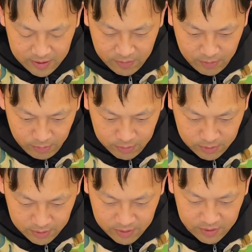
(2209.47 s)
well,
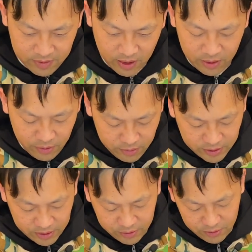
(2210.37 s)
I don't know if
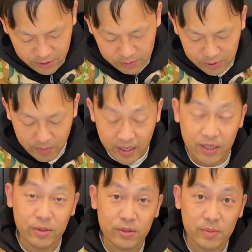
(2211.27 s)
it's good news or bad
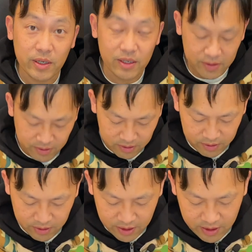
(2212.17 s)
news, but
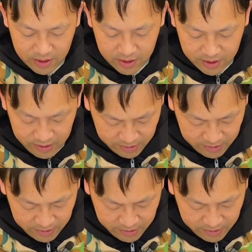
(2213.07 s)
today, like the